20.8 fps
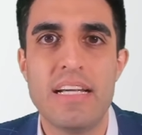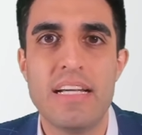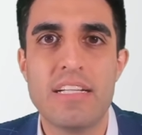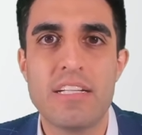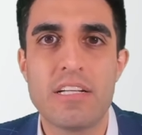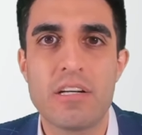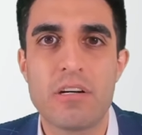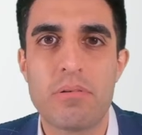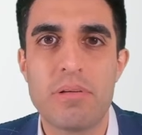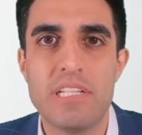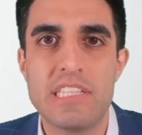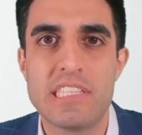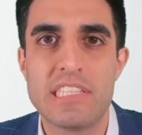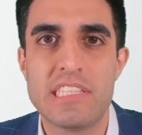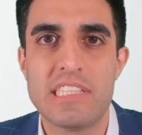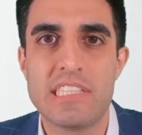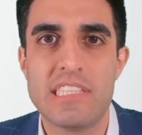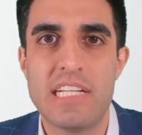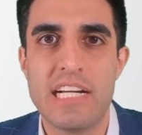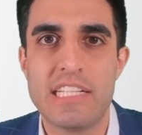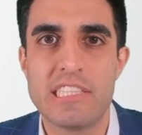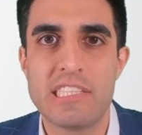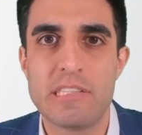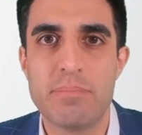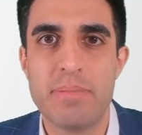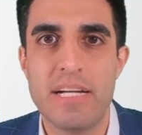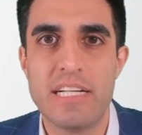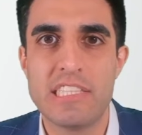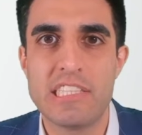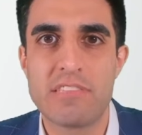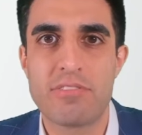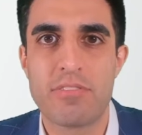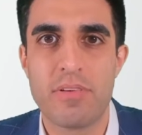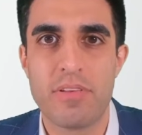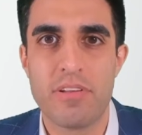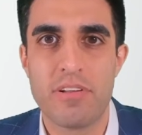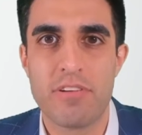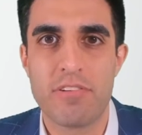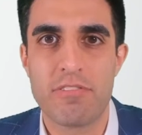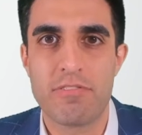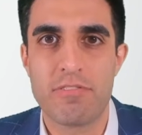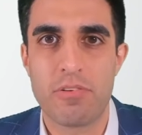increases that space for
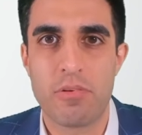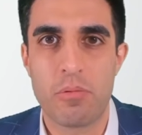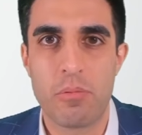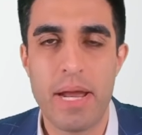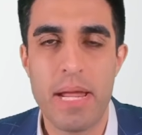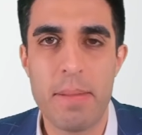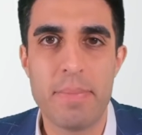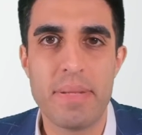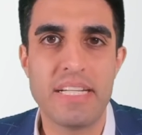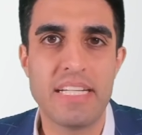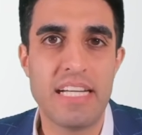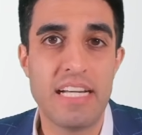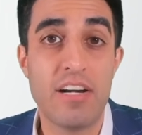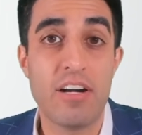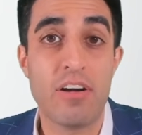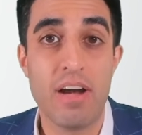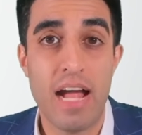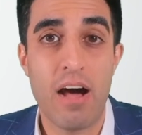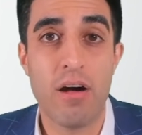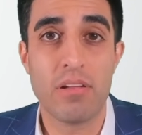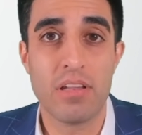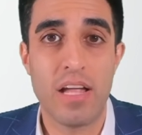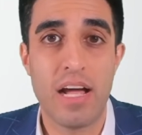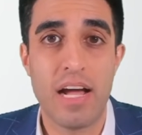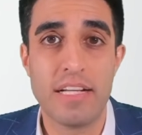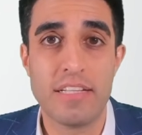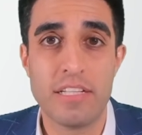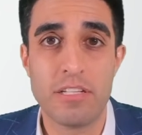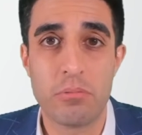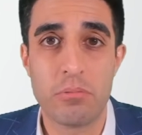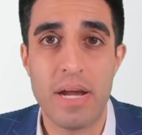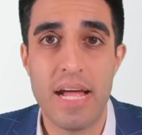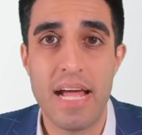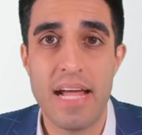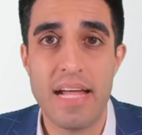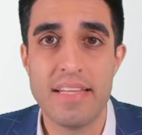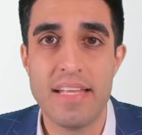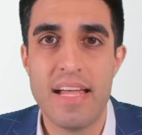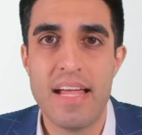the foramen here outlined in red.